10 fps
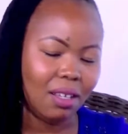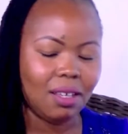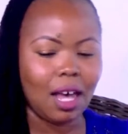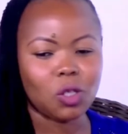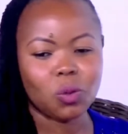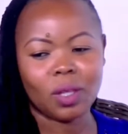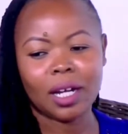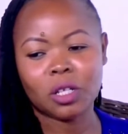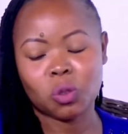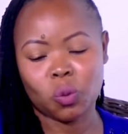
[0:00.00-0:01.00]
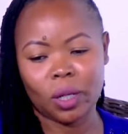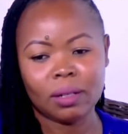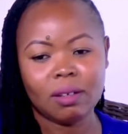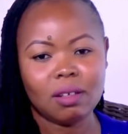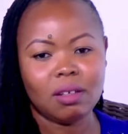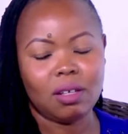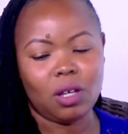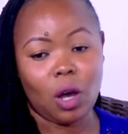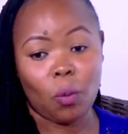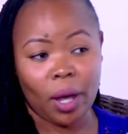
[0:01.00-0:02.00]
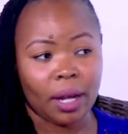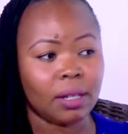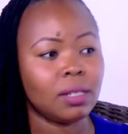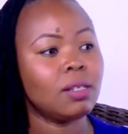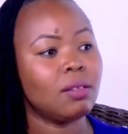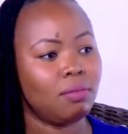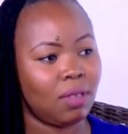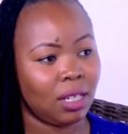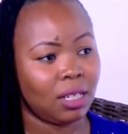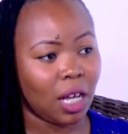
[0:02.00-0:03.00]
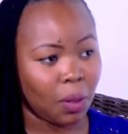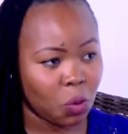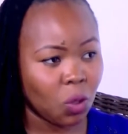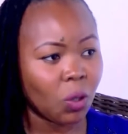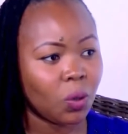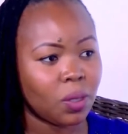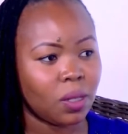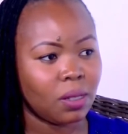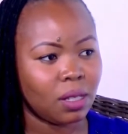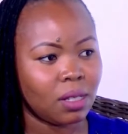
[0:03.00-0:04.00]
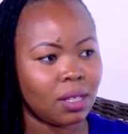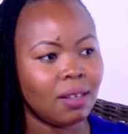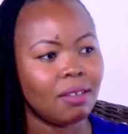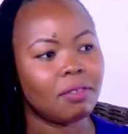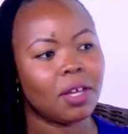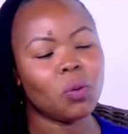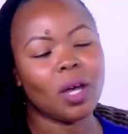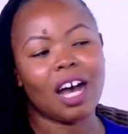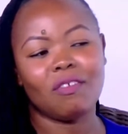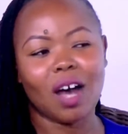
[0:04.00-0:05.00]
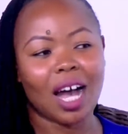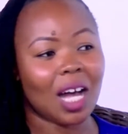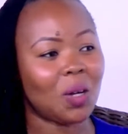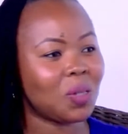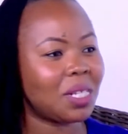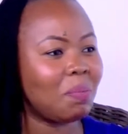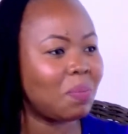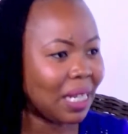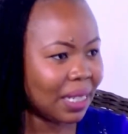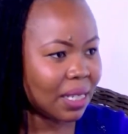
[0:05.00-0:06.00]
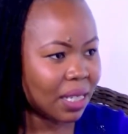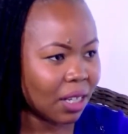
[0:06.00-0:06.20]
Yeah, so that is one. Awareness, then it comes with consistency. Then we have accountability.